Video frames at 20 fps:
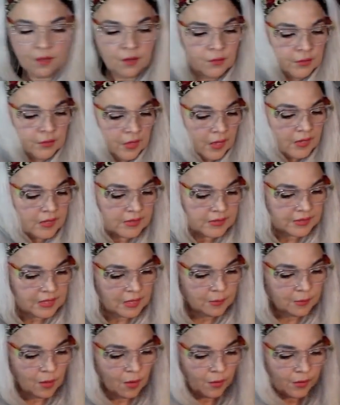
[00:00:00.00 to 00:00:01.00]
Okay, let's
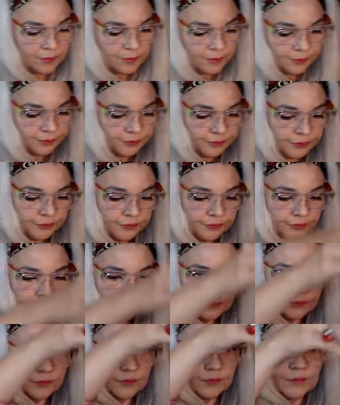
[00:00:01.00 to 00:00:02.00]
keep going.
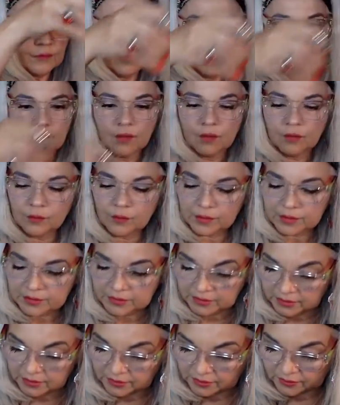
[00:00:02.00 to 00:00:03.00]
What
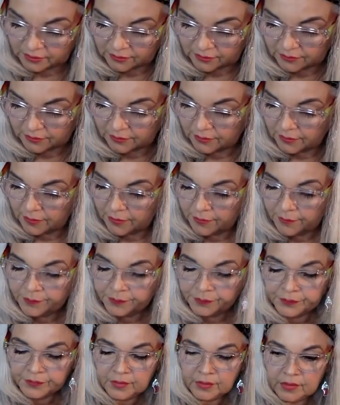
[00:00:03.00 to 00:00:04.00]
is this?
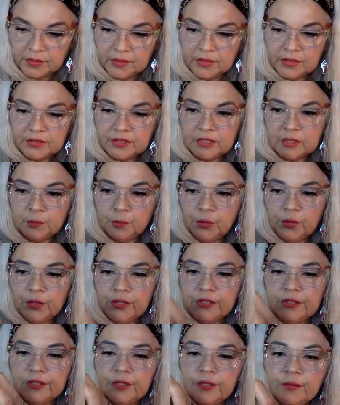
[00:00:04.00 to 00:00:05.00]
This is
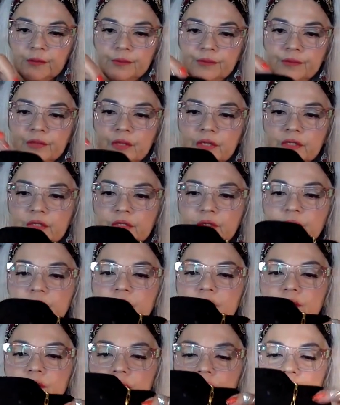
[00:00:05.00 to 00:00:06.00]
pretty too. Nice
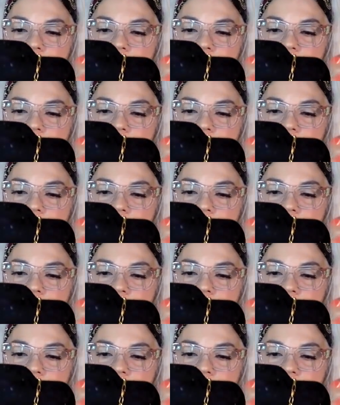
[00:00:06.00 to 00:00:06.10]
green